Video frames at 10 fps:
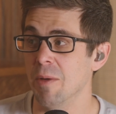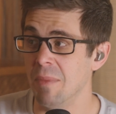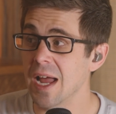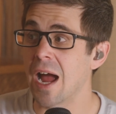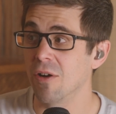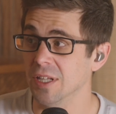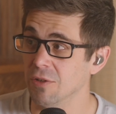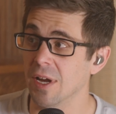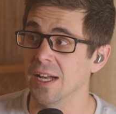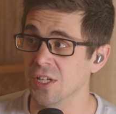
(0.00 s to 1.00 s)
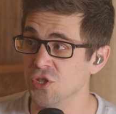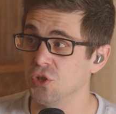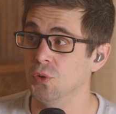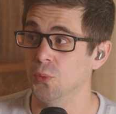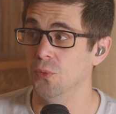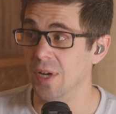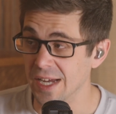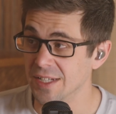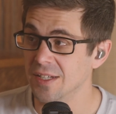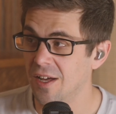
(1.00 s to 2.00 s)
My hourly rate is
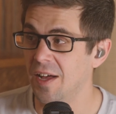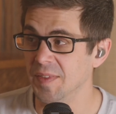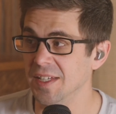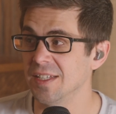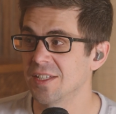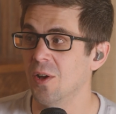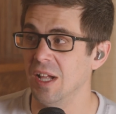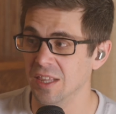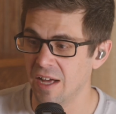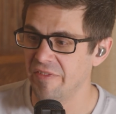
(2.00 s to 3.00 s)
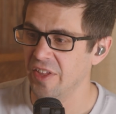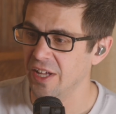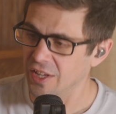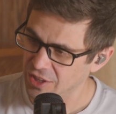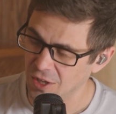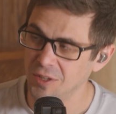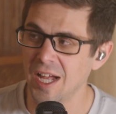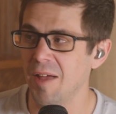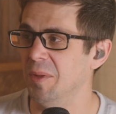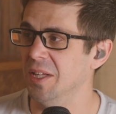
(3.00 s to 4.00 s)
great on these. So I love the low
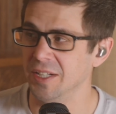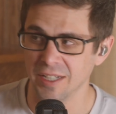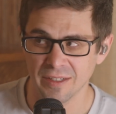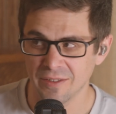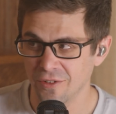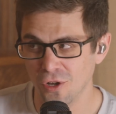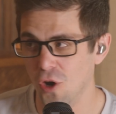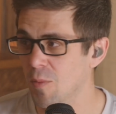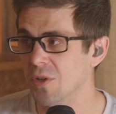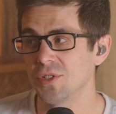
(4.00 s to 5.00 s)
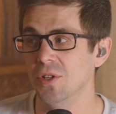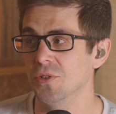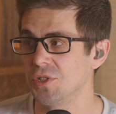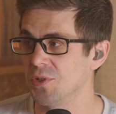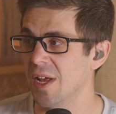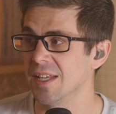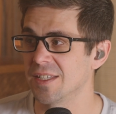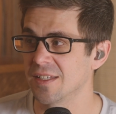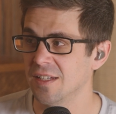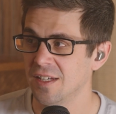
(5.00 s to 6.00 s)
liability, almost no
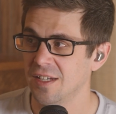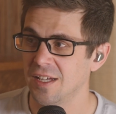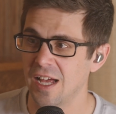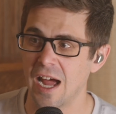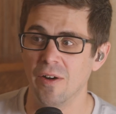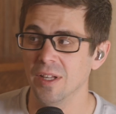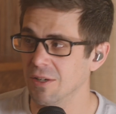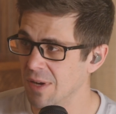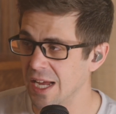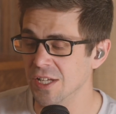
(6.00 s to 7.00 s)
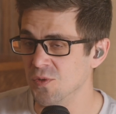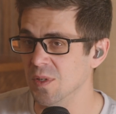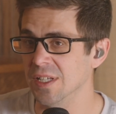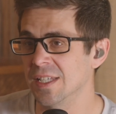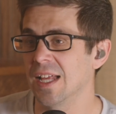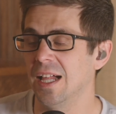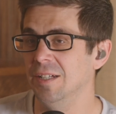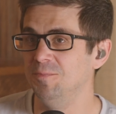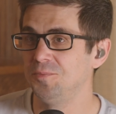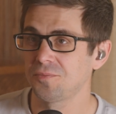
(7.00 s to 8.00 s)
stress. Hourly rate is really
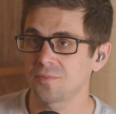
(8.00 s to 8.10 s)
solid.